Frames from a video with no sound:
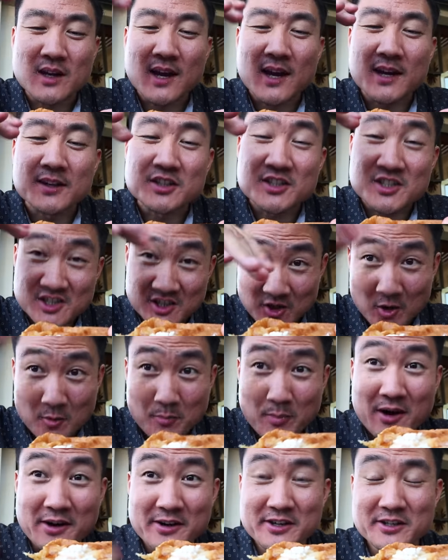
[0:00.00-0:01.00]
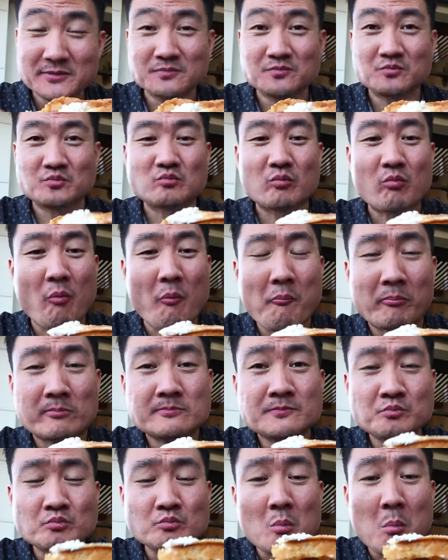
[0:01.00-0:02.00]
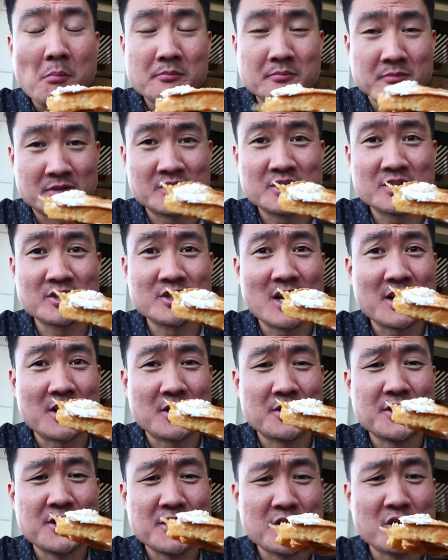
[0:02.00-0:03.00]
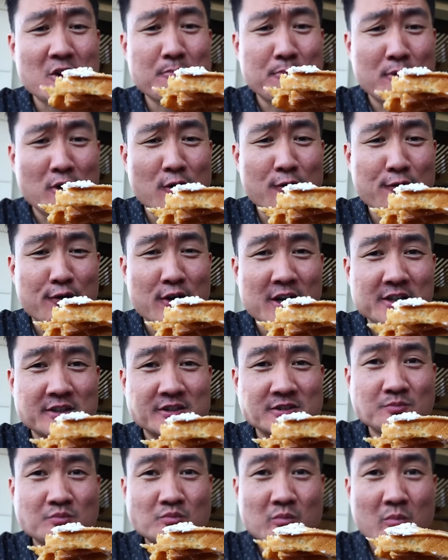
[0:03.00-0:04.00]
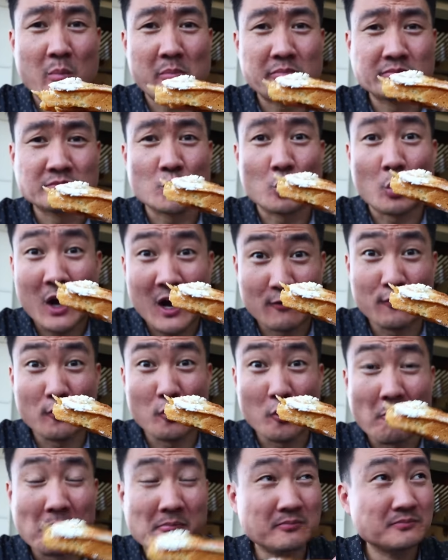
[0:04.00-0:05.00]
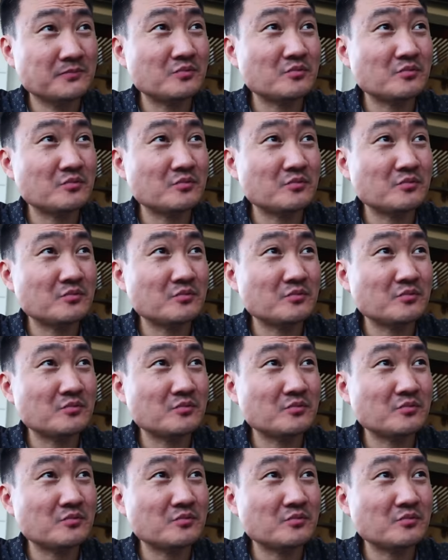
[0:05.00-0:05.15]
and the syrup on it. This is like a near perfect waffle.